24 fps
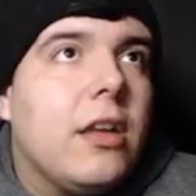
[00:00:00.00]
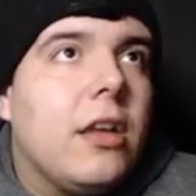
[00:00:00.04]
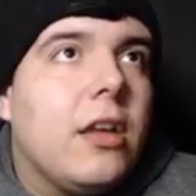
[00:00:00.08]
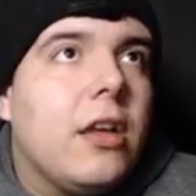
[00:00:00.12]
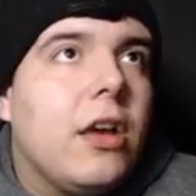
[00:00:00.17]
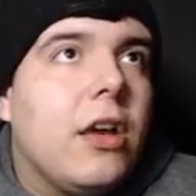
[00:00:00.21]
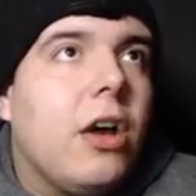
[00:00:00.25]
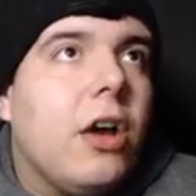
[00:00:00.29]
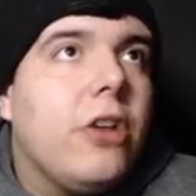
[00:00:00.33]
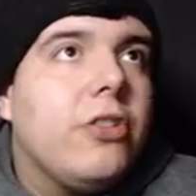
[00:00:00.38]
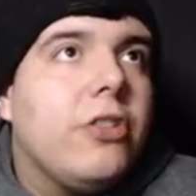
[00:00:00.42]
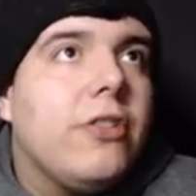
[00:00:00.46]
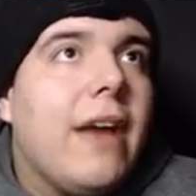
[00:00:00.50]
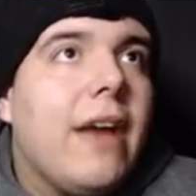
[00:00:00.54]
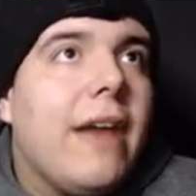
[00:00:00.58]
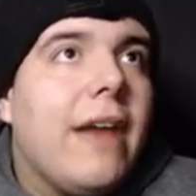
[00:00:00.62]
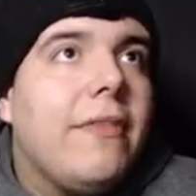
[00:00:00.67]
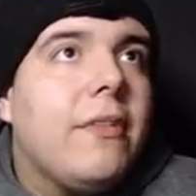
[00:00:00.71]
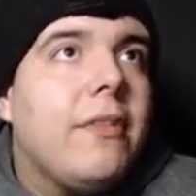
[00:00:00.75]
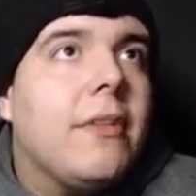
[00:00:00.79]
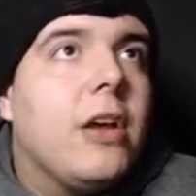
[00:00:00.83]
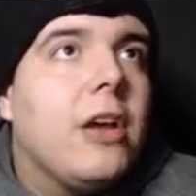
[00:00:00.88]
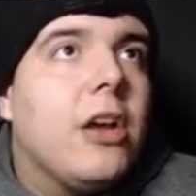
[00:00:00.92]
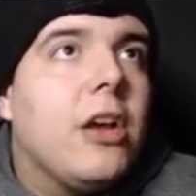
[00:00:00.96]
Oh, you have
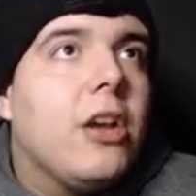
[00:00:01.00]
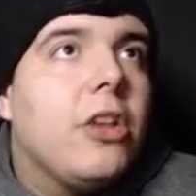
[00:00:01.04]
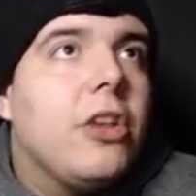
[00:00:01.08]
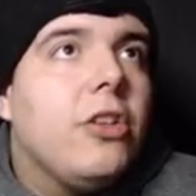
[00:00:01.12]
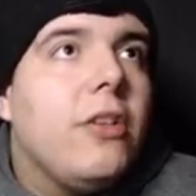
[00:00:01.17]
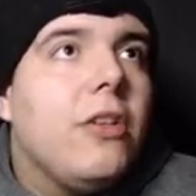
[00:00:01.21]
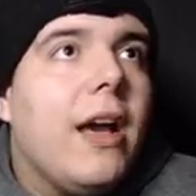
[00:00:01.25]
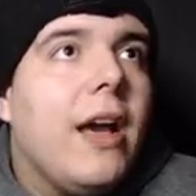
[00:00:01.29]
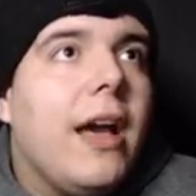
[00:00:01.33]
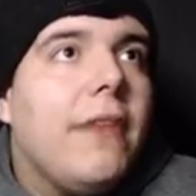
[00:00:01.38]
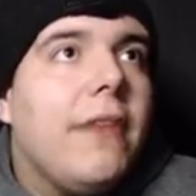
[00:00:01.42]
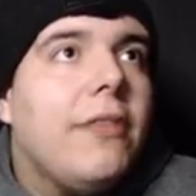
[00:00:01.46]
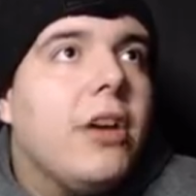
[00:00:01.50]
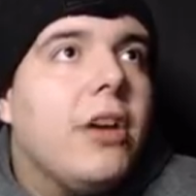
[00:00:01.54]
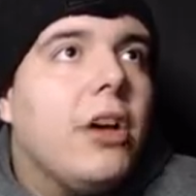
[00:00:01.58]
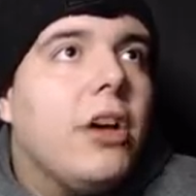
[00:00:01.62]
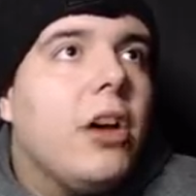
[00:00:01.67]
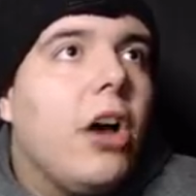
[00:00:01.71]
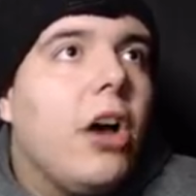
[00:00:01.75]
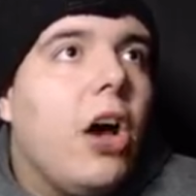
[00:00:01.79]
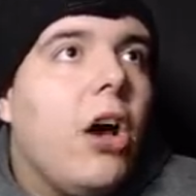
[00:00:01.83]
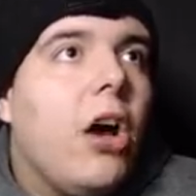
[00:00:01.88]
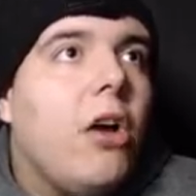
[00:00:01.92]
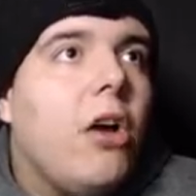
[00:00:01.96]
him. You have.
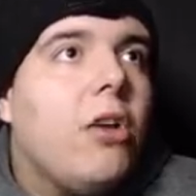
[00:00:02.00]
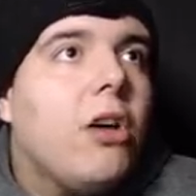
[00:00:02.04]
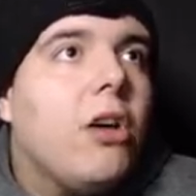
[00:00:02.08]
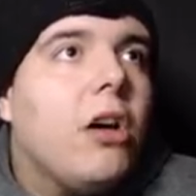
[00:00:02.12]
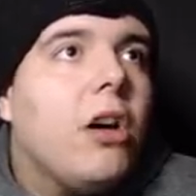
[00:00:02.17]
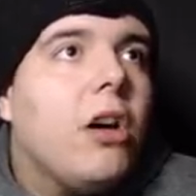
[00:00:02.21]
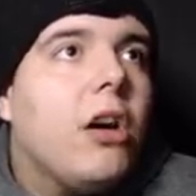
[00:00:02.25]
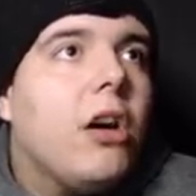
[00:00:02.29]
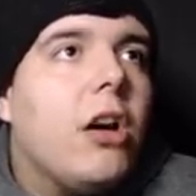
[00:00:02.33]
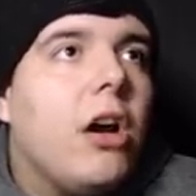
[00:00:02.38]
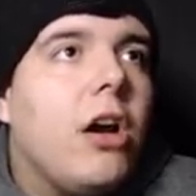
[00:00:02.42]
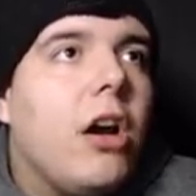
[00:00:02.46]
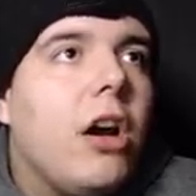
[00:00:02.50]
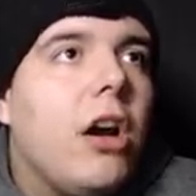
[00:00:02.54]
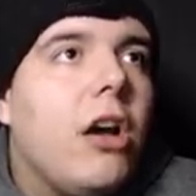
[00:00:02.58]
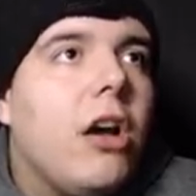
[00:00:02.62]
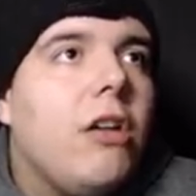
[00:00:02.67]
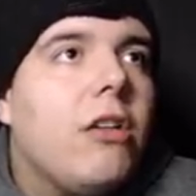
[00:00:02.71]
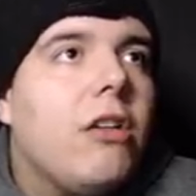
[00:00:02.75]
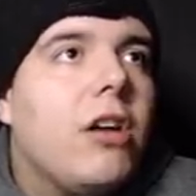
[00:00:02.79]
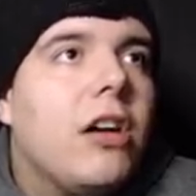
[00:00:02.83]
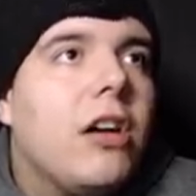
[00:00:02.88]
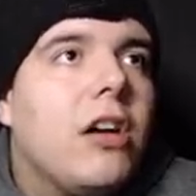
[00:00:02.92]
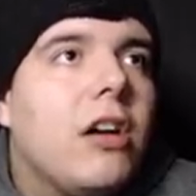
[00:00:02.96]
Oh,
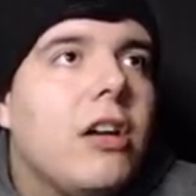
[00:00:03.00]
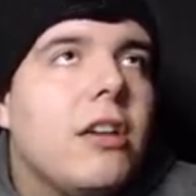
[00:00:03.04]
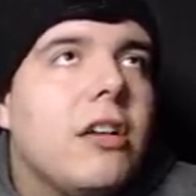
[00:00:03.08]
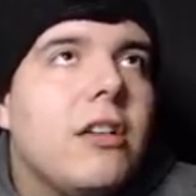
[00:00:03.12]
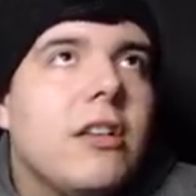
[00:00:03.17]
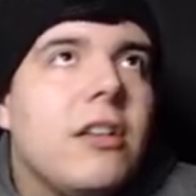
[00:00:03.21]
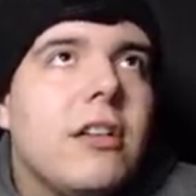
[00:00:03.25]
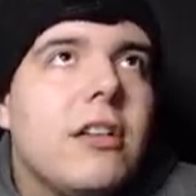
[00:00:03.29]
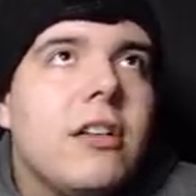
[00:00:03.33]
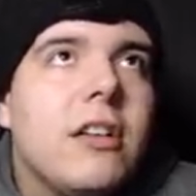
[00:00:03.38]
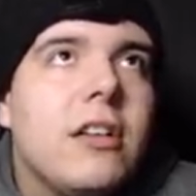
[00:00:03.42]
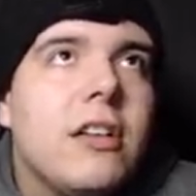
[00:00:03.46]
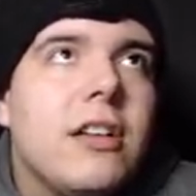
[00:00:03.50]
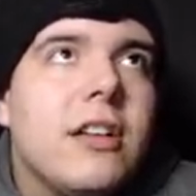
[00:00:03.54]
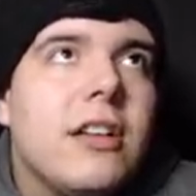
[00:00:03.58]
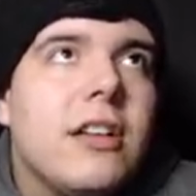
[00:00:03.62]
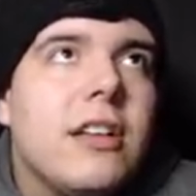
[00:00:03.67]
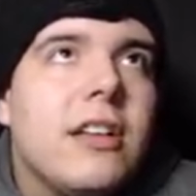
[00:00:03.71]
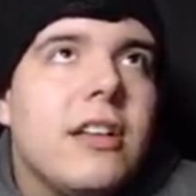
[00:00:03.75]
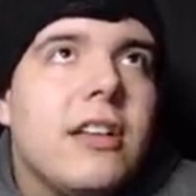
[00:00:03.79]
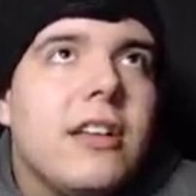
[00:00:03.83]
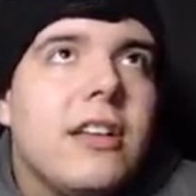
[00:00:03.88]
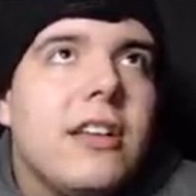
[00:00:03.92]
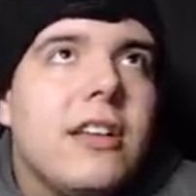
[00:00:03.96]
oh.
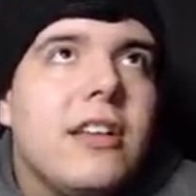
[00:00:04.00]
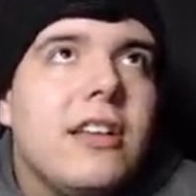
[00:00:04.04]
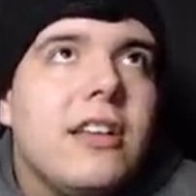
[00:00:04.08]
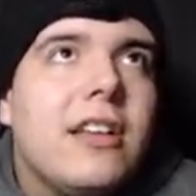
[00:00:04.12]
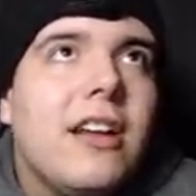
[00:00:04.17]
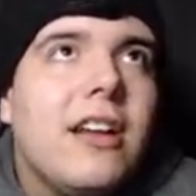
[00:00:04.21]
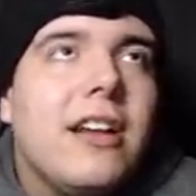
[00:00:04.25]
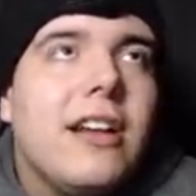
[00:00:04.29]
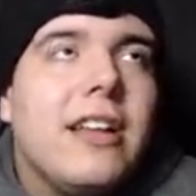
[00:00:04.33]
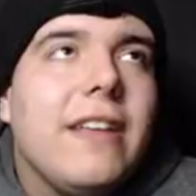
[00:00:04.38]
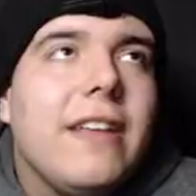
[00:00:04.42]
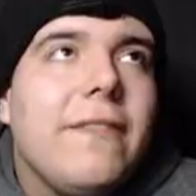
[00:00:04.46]
You're already in